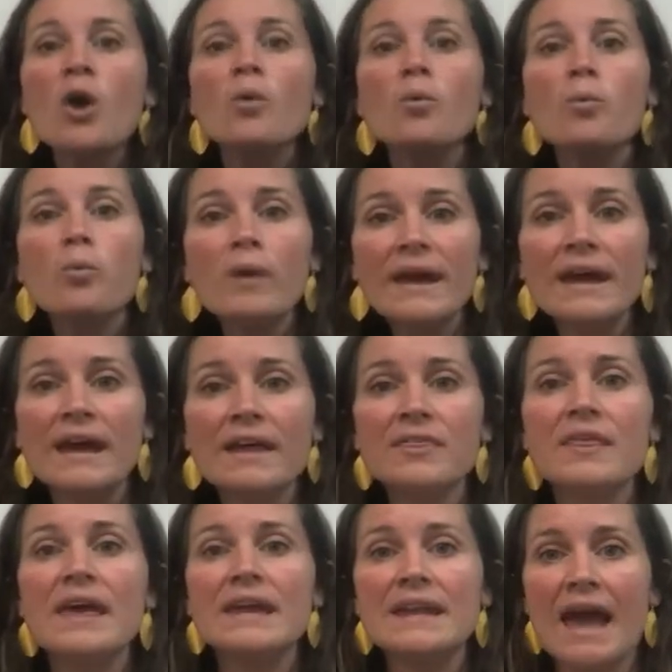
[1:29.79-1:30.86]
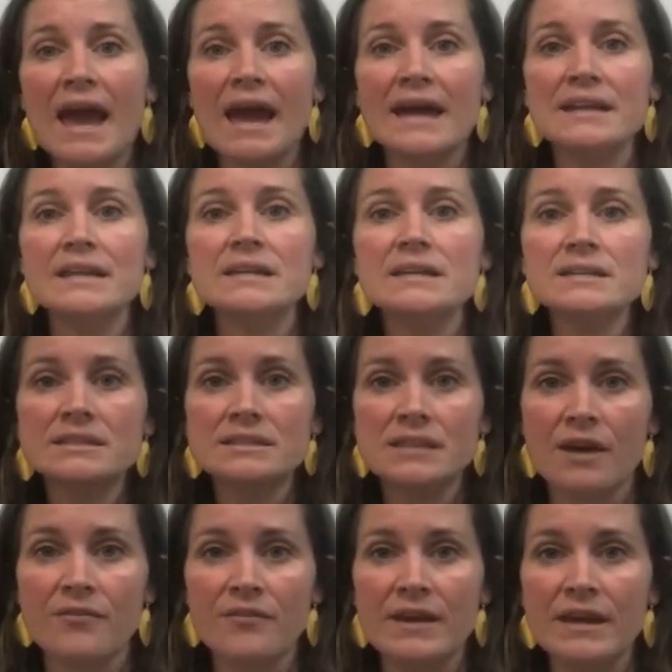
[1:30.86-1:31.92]
with an added
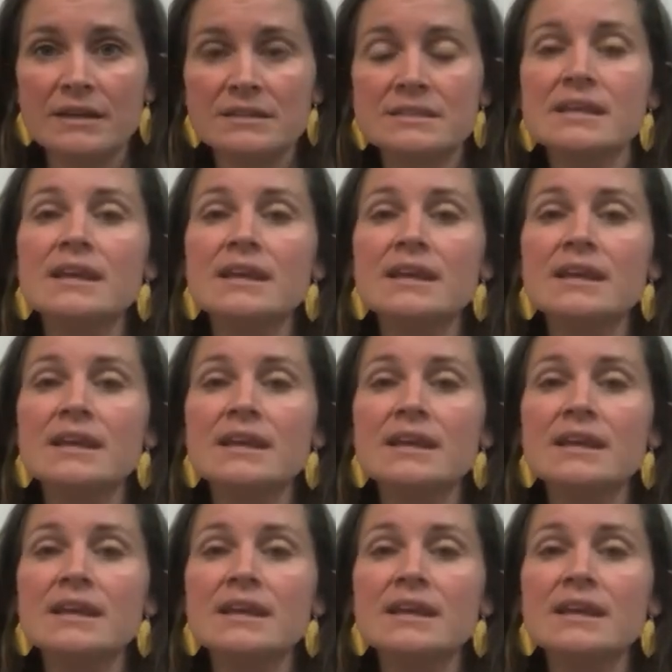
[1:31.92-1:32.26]
suffix.